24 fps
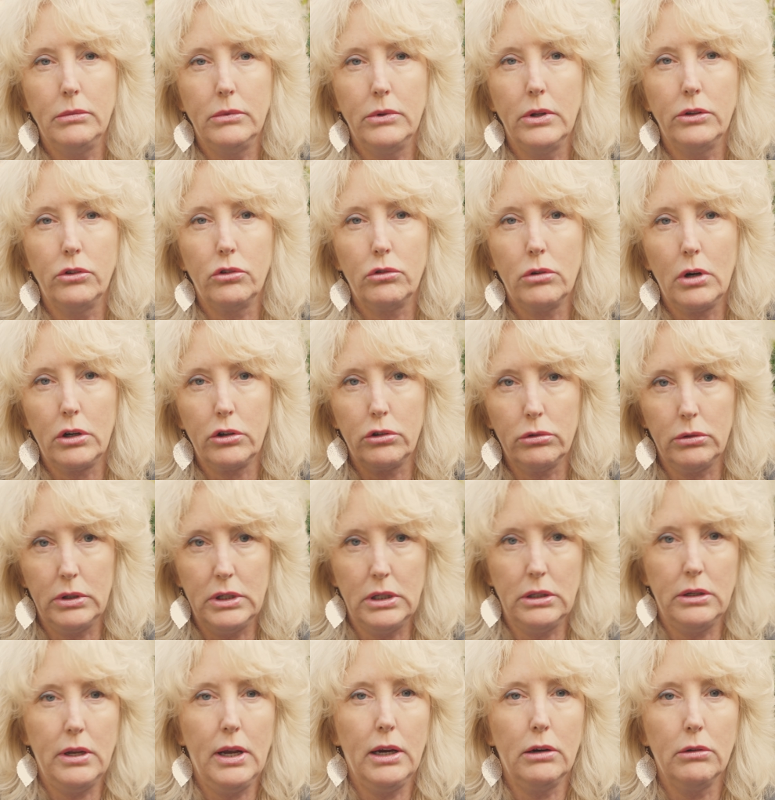the structural
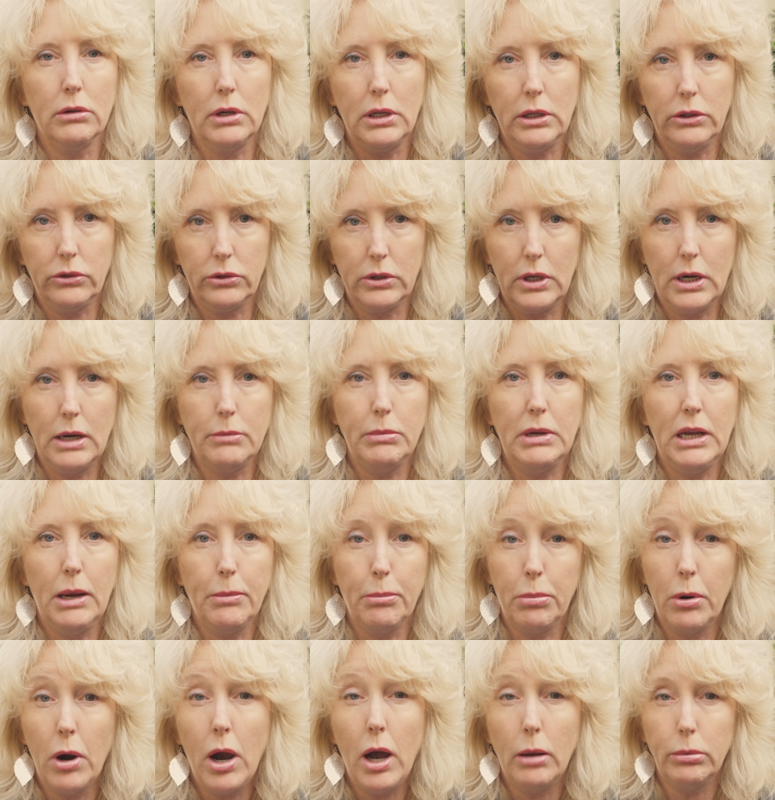integrity is going to be a
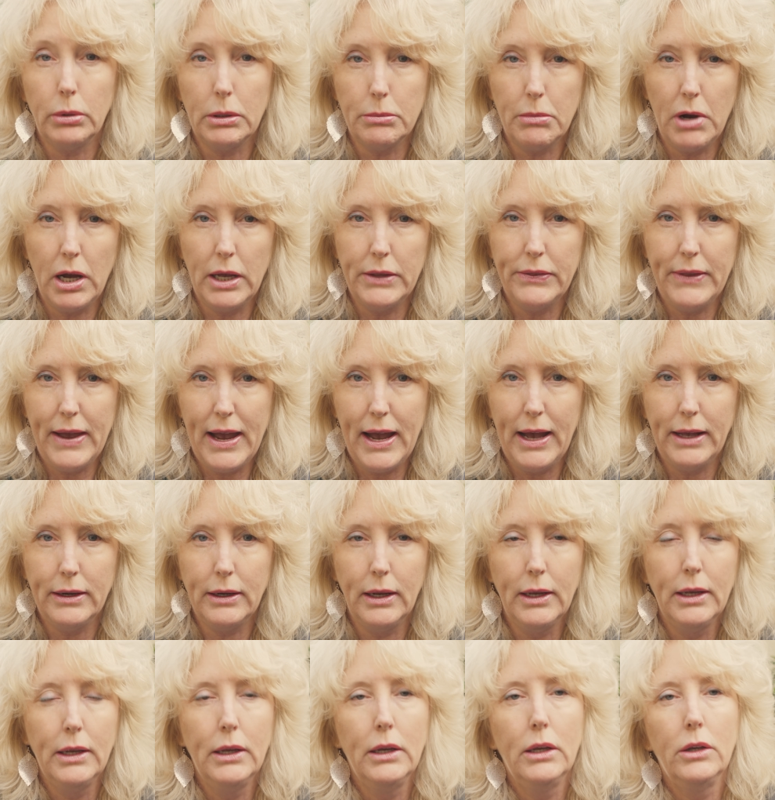problem on that.
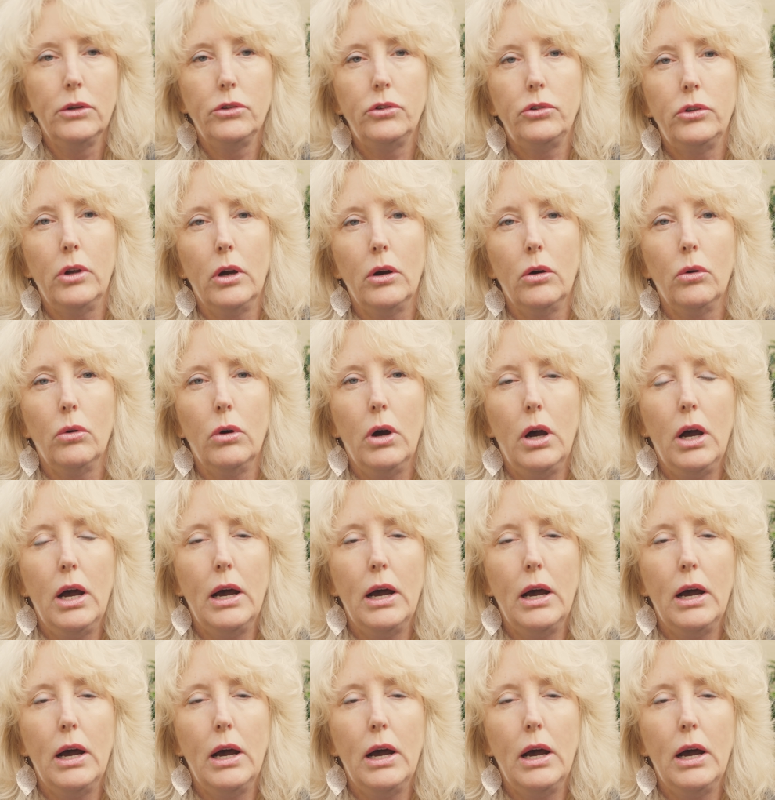So